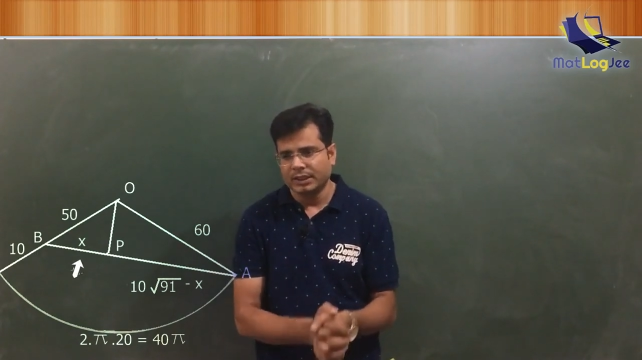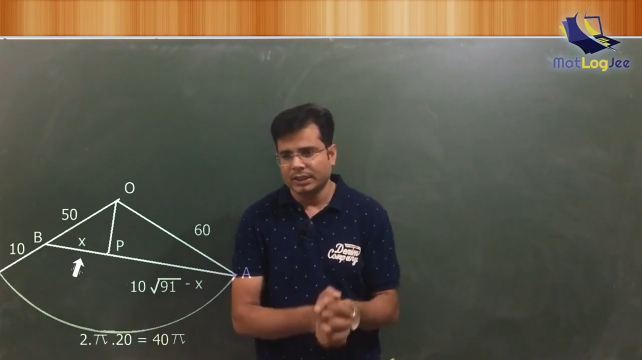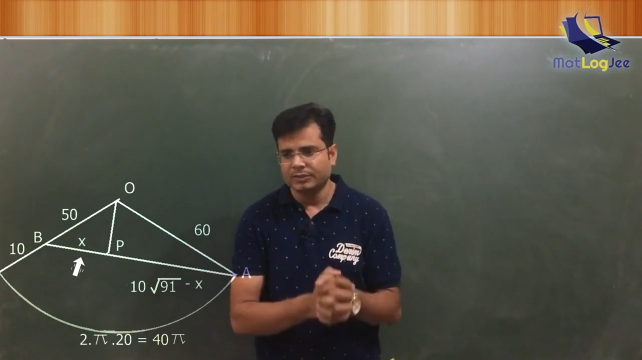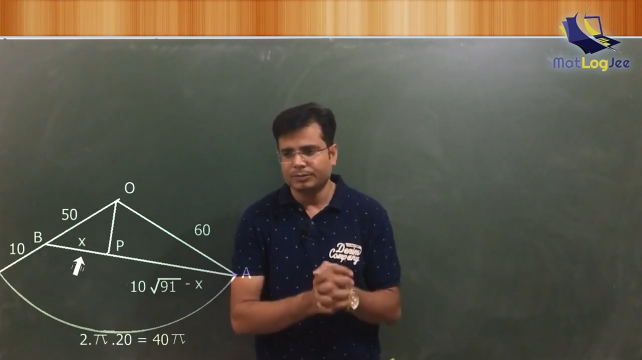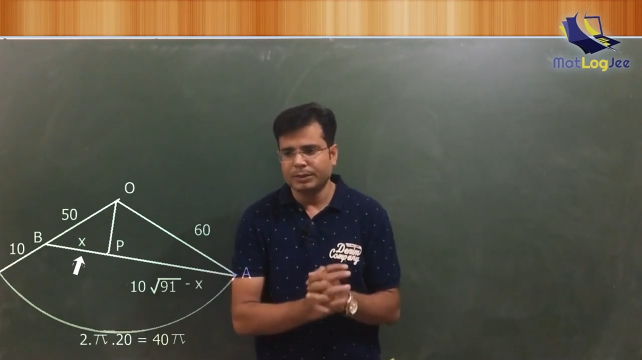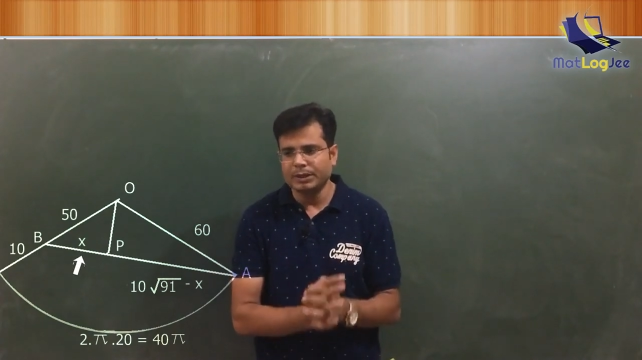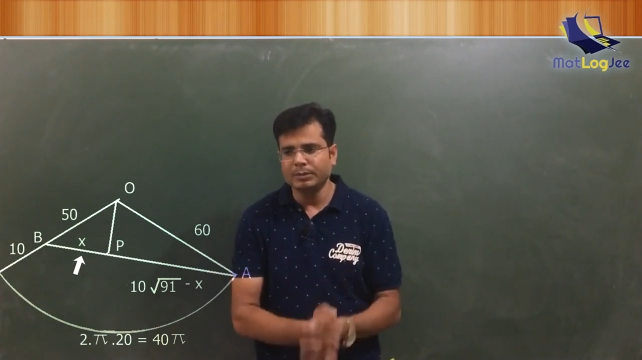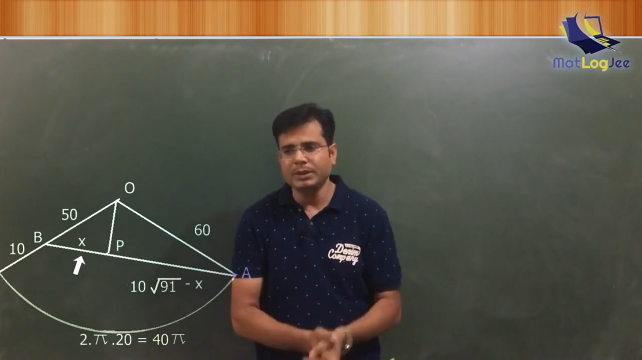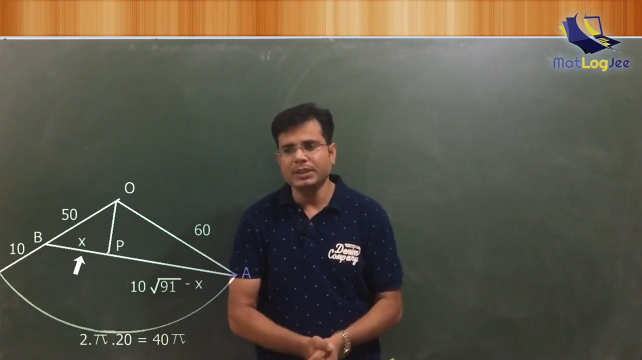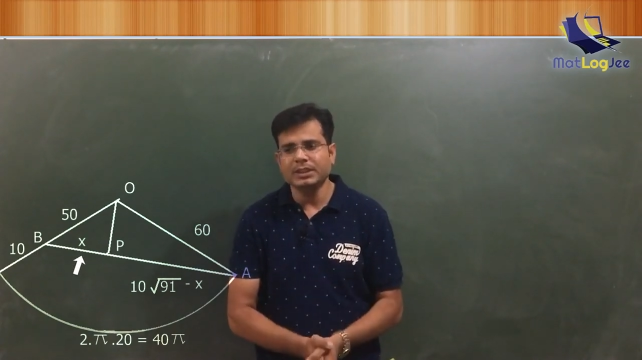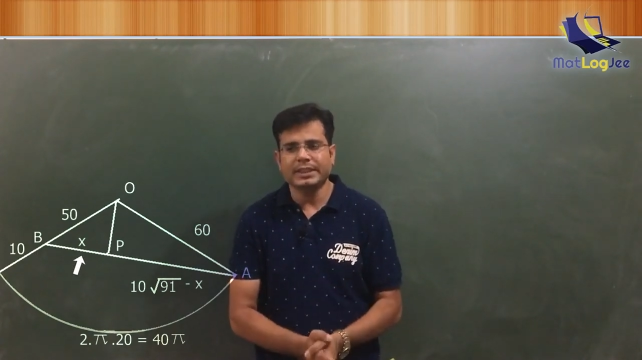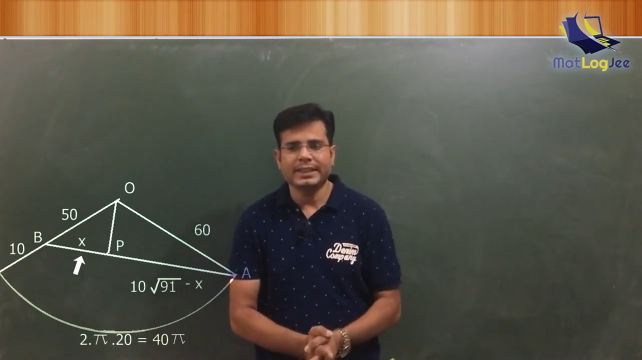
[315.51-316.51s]
If P
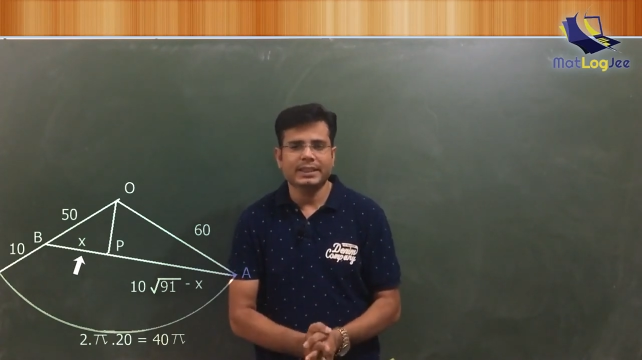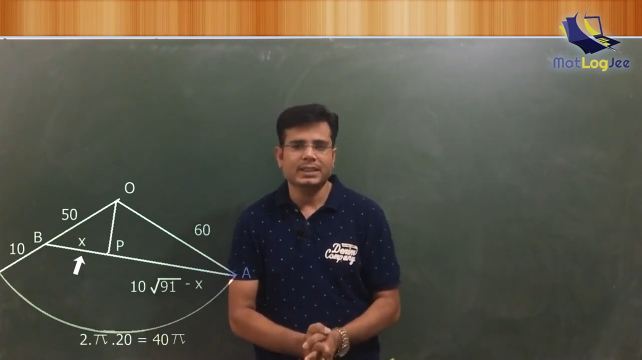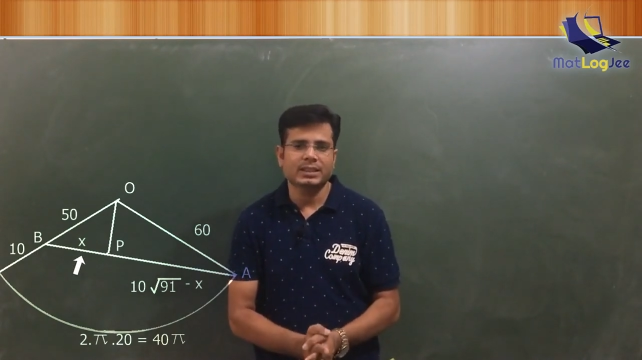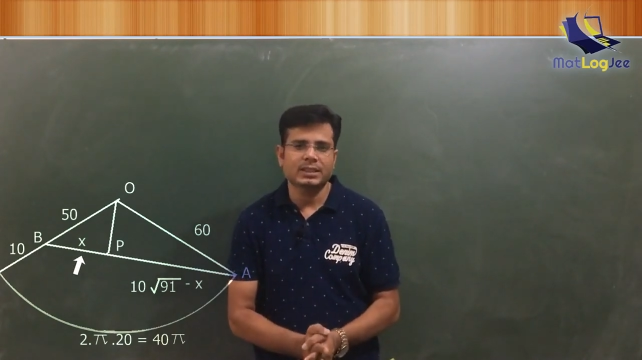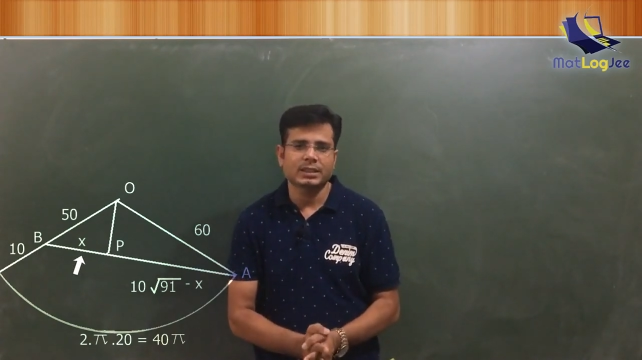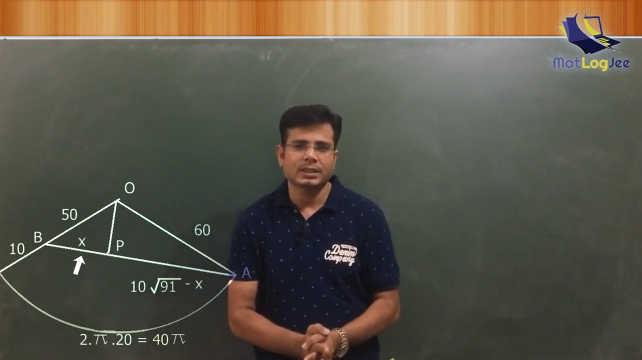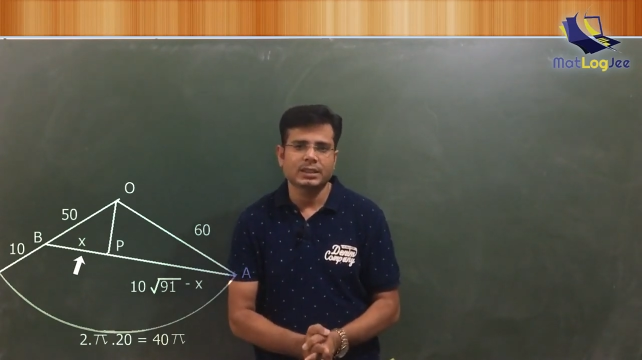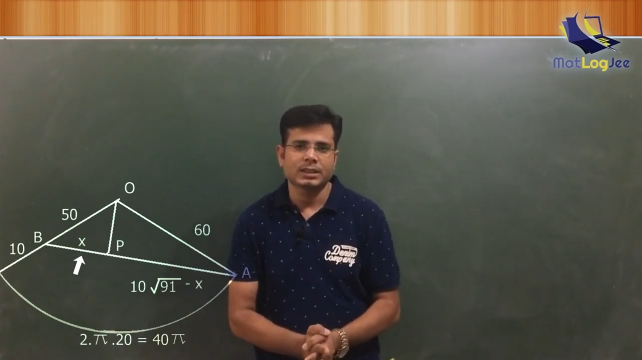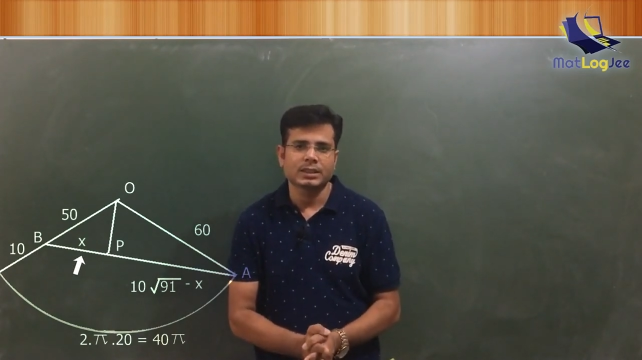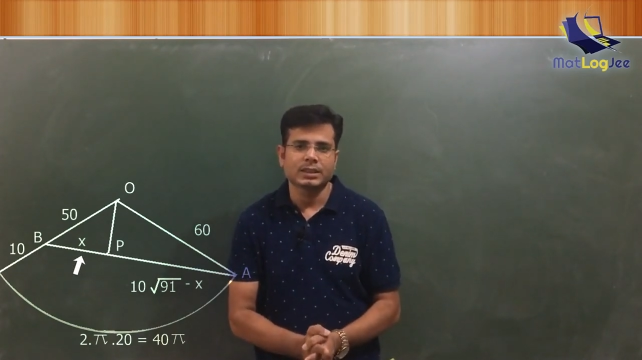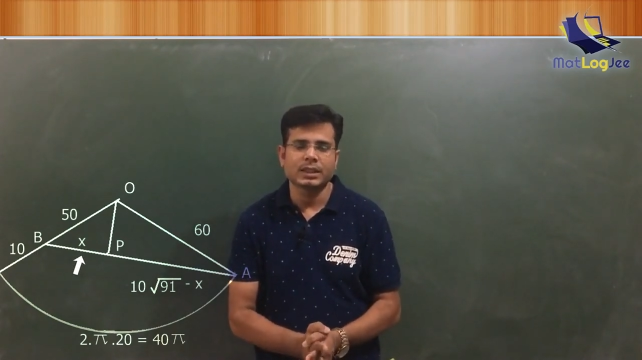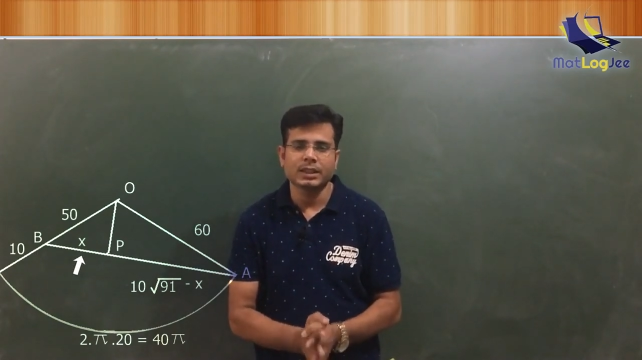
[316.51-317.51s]
B is x,
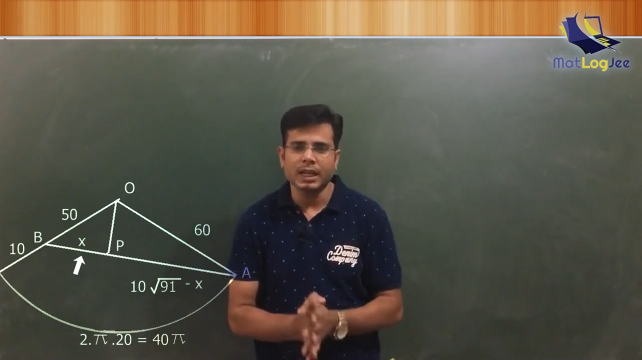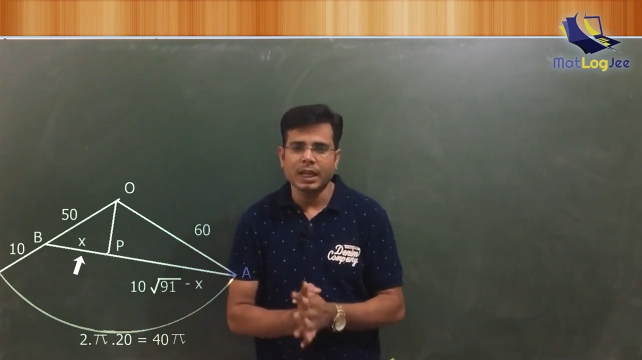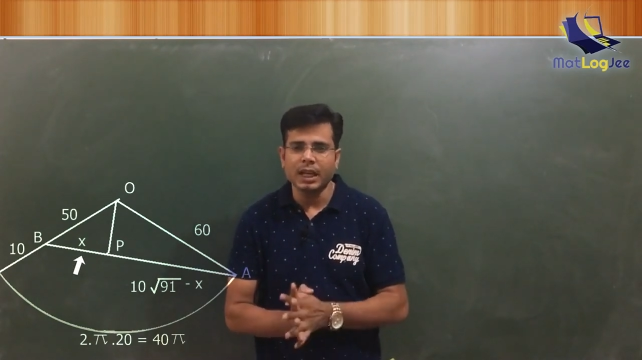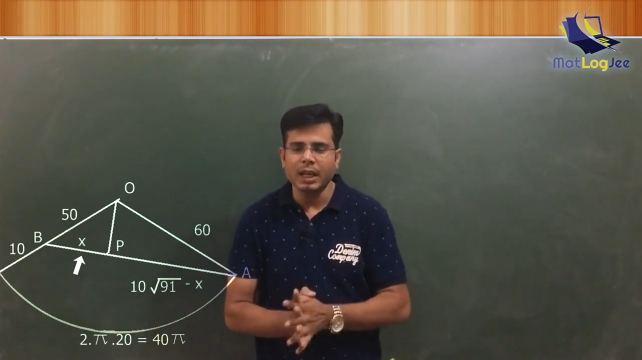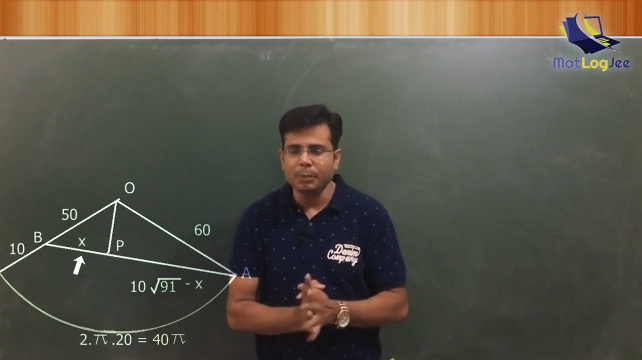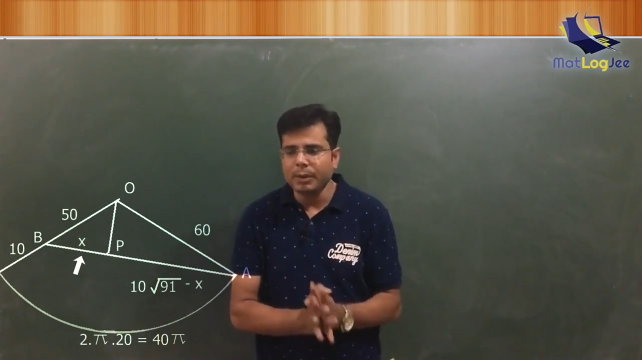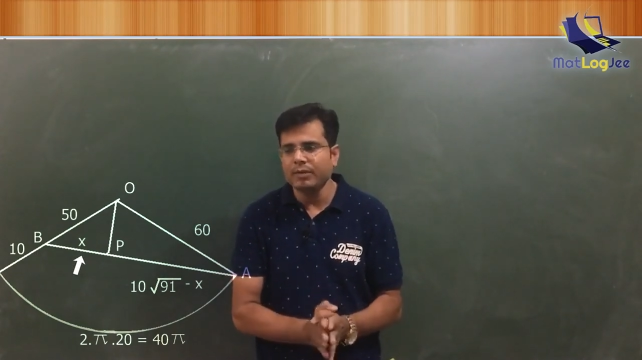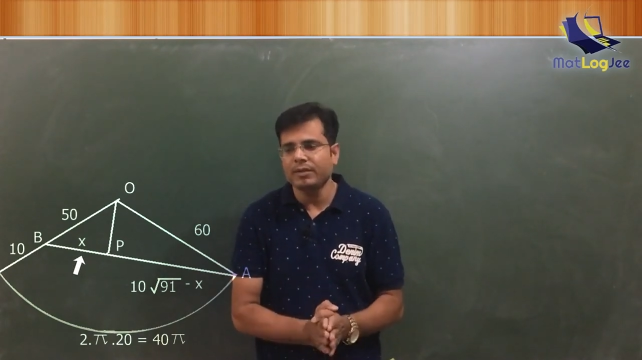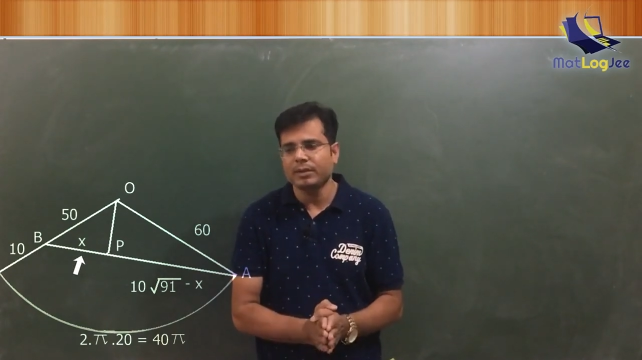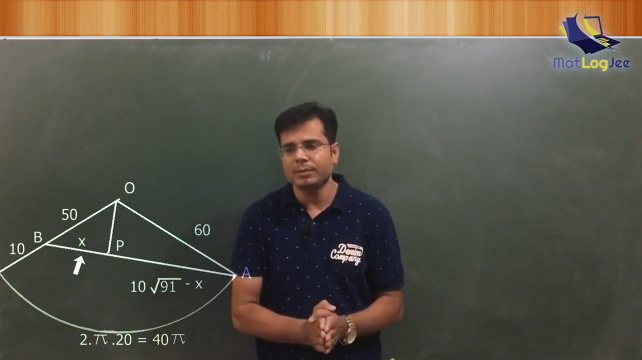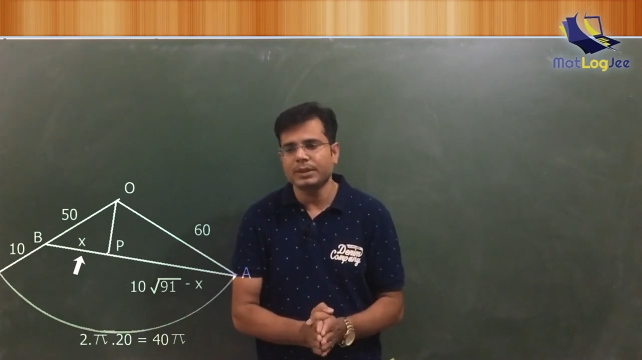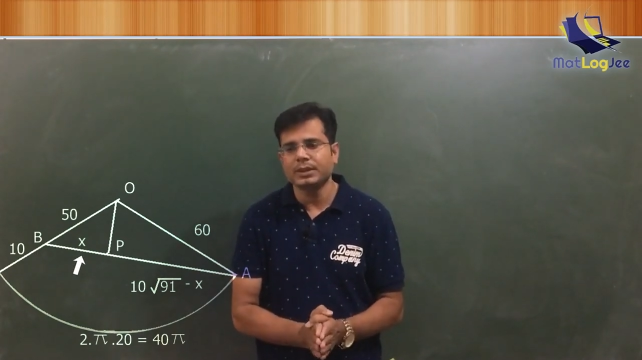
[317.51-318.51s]
then A P
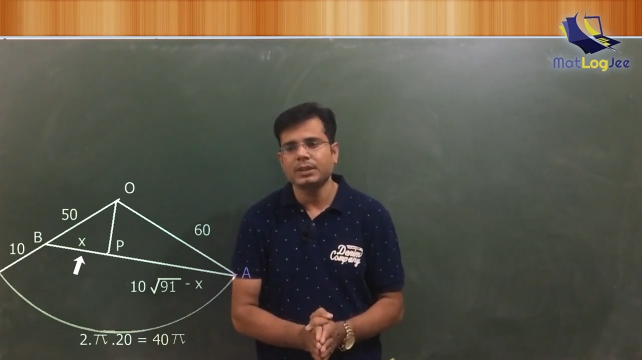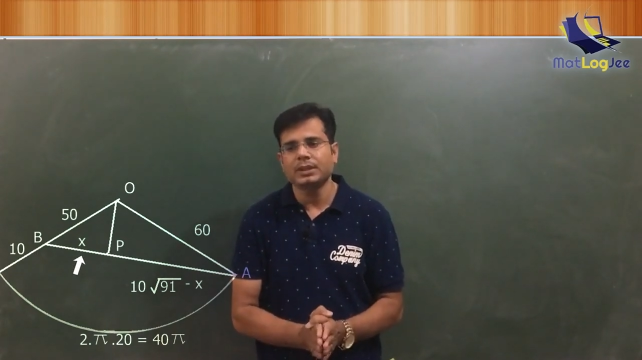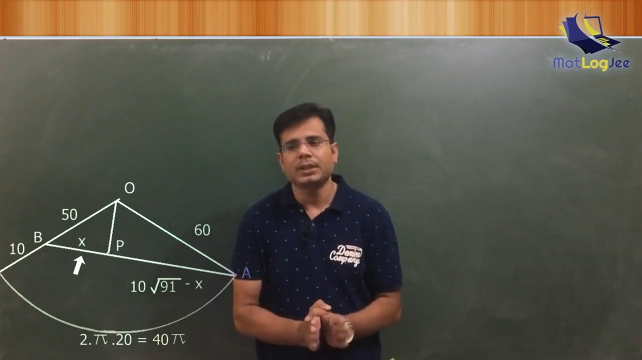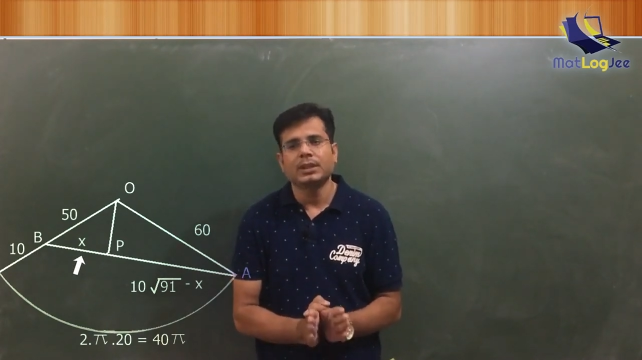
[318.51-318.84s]
will be